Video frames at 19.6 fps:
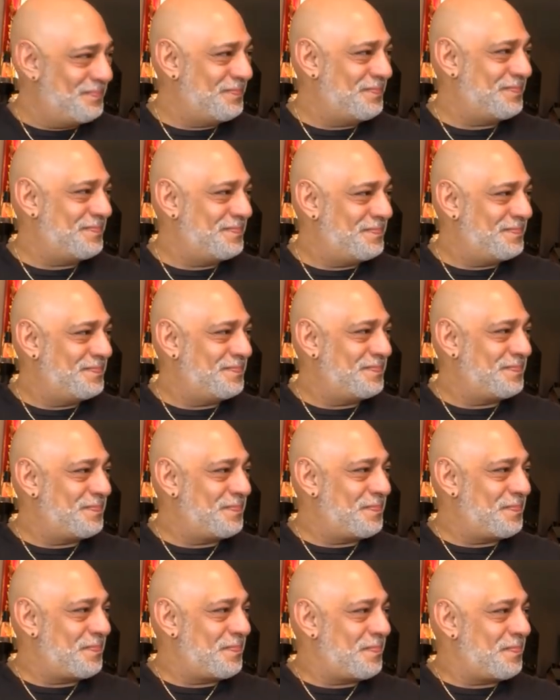
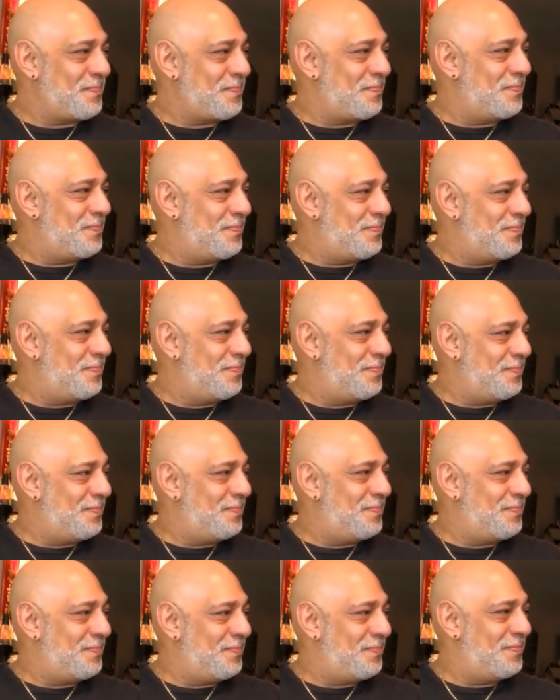
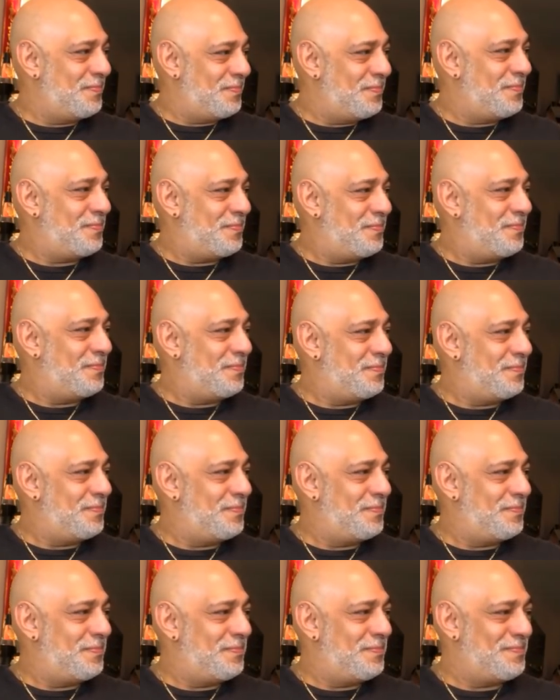
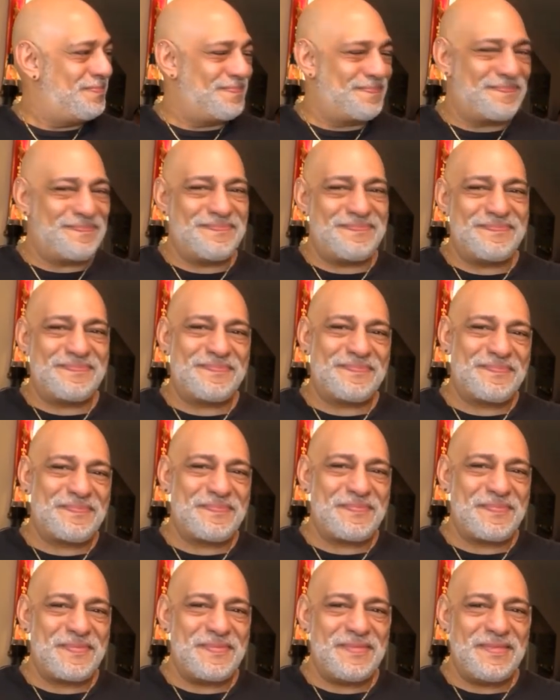
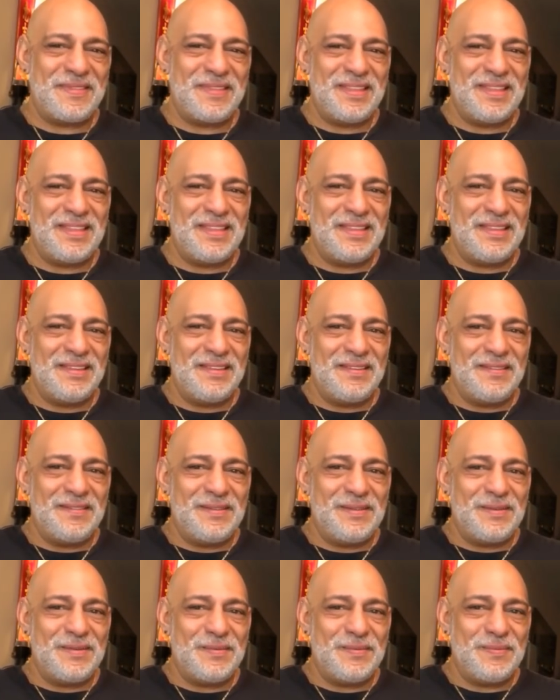
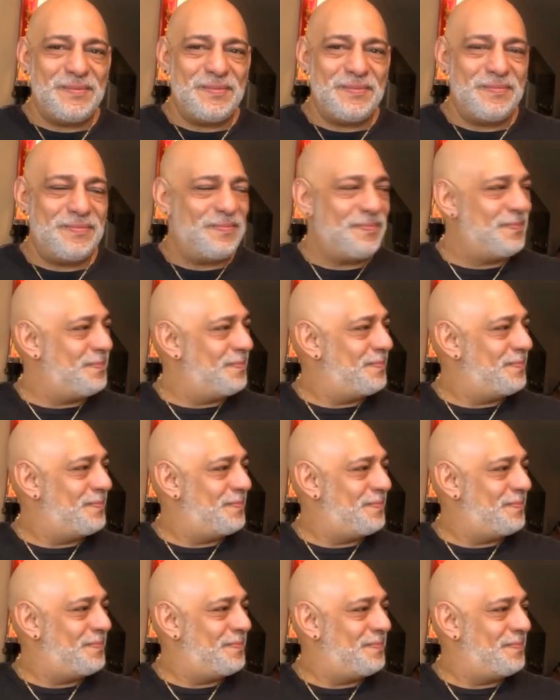
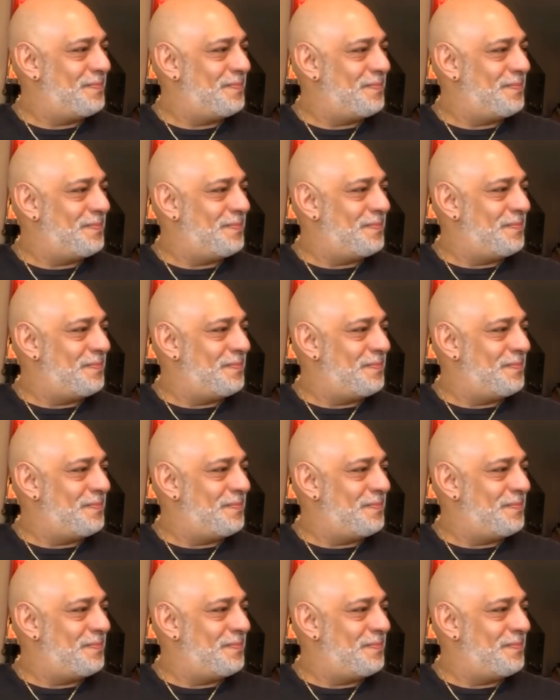(not speaking)